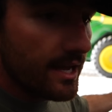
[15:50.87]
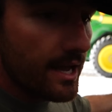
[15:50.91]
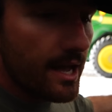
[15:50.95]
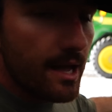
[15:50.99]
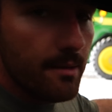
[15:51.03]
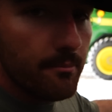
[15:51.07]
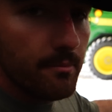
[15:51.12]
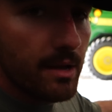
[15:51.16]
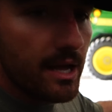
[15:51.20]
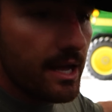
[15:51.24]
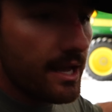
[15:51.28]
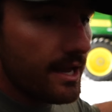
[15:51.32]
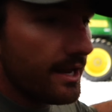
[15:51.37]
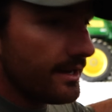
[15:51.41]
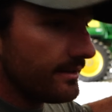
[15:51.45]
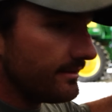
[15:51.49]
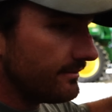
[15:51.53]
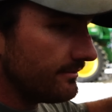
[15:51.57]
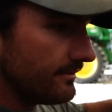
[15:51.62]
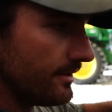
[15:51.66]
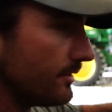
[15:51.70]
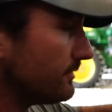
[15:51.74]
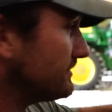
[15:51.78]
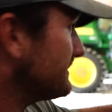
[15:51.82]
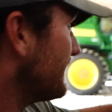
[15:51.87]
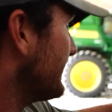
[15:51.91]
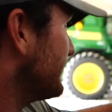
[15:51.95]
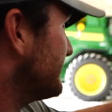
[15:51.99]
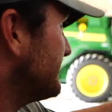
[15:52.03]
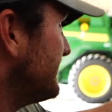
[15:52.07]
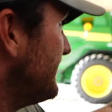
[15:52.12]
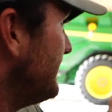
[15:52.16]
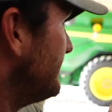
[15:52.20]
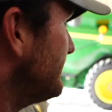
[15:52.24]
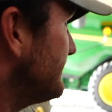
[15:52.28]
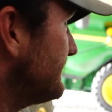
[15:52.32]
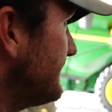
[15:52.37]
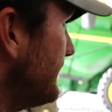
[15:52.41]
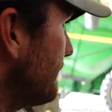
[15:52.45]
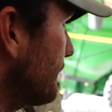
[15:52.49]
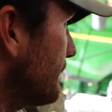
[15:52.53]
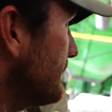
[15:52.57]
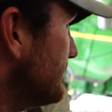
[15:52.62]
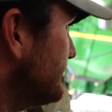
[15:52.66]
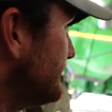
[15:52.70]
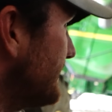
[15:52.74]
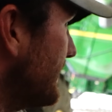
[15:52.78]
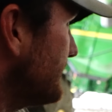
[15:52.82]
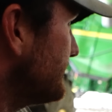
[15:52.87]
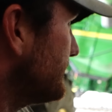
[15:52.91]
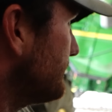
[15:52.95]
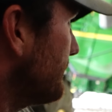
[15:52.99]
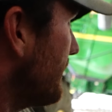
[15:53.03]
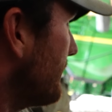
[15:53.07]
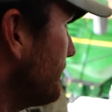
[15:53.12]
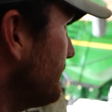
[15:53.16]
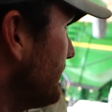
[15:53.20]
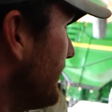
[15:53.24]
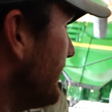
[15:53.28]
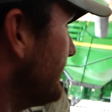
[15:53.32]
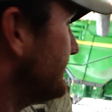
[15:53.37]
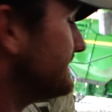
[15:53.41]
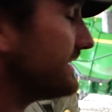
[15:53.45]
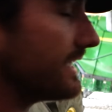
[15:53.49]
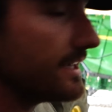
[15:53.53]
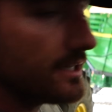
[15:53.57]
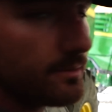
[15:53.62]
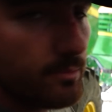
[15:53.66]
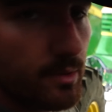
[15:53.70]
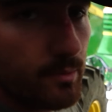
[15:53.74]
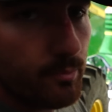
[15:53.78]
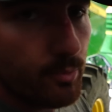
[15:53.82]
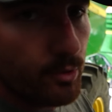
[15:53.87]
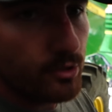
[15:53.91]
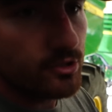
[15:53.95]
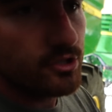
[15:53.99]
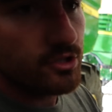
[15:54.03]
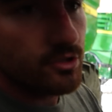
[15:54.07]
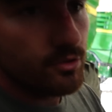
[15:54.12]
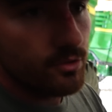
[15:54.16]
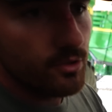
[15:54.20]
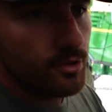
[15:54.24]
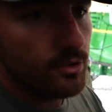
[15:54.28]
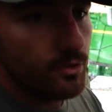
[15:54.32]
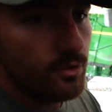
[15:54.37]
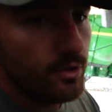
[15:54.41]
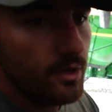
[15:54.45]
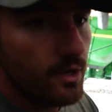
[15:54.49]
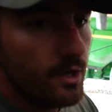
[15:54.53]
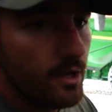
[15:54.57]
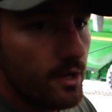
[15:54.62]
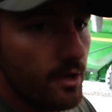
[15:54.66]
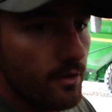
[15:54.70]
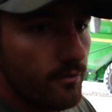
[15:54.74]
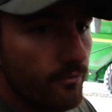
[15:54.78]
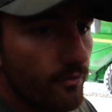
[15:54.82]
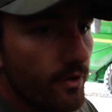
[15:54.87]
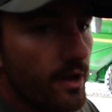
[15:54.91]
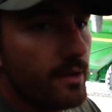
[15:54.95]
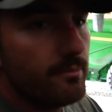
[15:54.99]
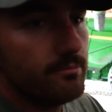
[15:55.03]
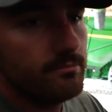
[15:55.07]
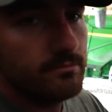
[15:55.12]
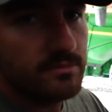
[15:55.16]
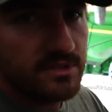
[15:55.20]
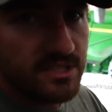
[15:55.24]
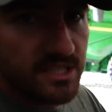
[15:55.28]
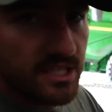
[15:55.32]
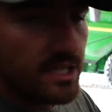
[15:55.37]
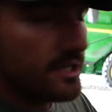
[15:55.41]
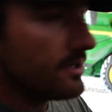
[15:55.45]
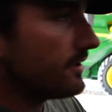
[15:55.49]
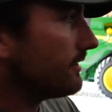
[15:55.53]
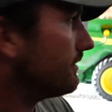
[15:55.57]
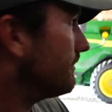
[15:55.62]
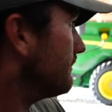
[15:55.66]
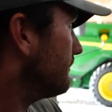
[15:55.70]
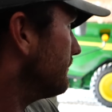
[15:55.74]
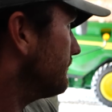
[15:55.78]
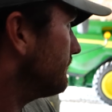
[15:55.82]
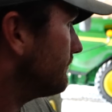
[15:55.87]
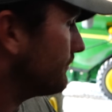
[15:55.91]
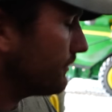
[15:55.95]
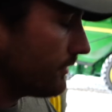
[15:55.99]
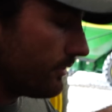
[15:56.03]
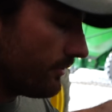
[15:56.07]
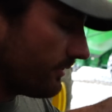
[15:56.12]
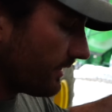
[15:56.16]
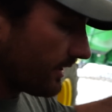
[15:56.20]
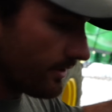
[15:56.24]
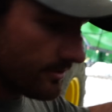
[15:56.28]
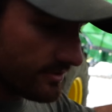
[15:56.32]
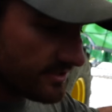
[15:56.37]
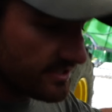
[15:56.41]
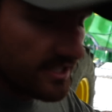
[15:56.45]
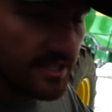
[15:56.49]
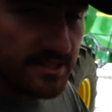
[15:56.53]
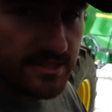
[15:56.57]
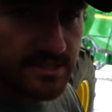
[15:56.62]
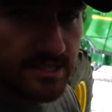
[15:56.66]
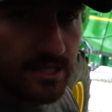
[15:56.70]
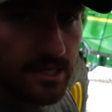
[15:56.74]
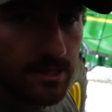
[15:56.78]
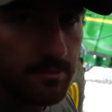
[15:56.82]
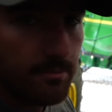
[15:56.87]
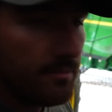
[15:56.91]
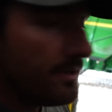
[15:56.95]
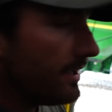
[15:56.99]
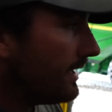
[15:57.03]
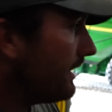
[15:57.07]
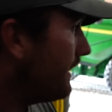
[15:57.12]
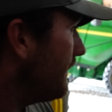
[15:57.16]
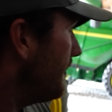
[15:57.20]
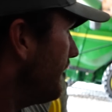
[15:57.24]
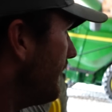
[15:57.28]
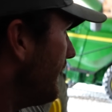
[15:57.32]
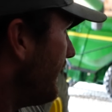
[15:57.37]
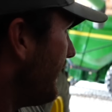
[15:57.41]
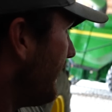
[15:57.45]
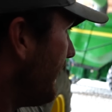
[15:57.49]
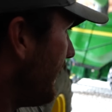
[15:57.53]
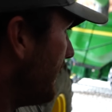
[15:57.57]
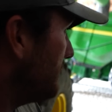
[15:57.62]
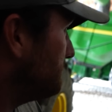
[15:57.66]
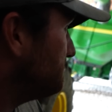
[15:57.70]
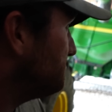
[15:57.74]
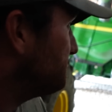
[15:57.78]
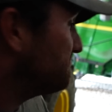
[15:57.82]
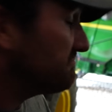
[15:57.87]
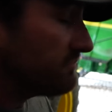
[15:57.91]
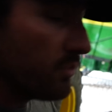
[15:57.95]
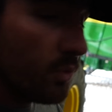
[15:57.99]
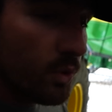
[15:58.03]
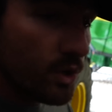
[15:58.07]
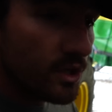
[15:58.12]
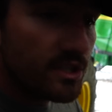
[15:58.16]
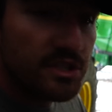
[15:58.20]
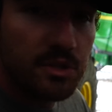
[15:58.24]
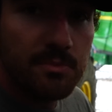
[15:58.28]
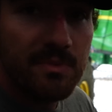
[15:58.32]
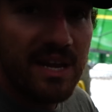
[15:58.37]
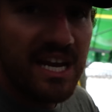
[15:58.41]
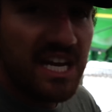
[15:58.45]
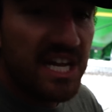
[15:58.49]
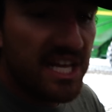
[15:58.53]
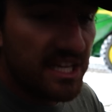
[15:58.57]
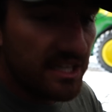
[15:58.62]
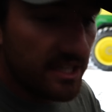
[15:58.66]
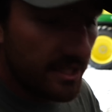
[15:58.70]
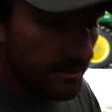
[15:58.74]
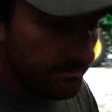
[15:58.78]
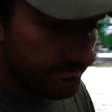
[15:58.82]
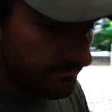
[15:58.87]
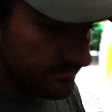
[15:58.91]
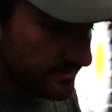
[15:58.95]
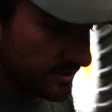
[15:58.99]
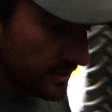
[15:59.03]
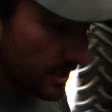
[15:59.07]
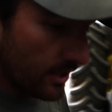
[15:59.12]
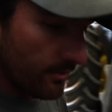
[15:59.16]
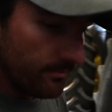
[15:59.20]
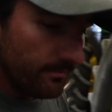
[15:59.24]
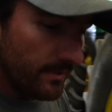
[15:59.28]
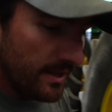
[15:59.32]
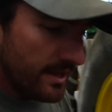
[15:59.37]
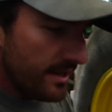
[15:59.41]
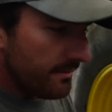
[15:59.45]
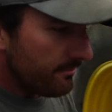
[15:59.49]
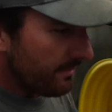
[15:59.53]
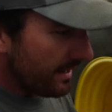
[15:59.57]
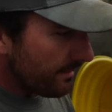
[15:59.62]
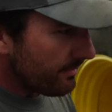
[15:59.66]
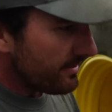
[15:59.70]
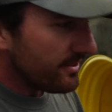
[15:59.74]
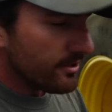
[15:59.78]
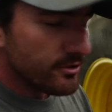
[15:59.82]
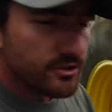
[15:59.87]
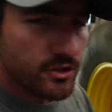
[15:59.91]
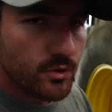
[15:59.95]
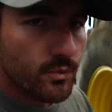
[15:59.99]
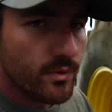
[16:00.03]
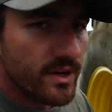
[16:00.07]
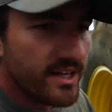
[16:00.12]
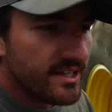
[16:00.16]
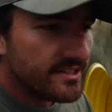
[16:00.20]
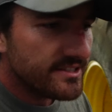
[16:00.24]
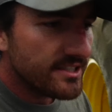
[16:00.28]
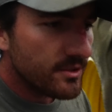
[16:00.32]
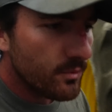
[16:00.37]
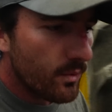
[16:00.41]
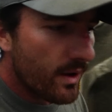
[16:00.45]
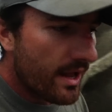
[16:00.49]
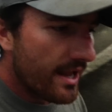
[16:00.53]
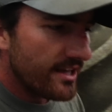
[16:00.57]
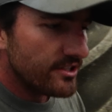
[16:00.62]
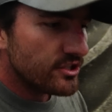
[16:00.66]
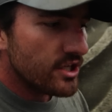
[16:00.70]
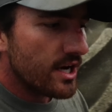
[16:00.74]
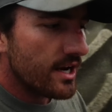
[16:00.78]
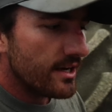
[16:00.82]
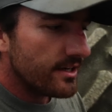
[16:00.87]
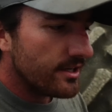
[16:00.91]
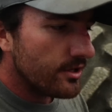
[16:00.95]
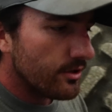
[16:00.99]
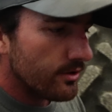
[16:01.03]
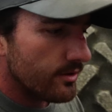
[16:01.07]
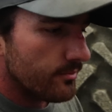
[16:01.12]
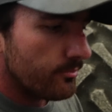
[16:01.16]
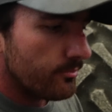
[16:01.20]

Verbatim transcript: combine, there was like 10 different sets of updates that had to be pushed through from Deere through their system and worked immediately. So maybe there's a reason why John Deere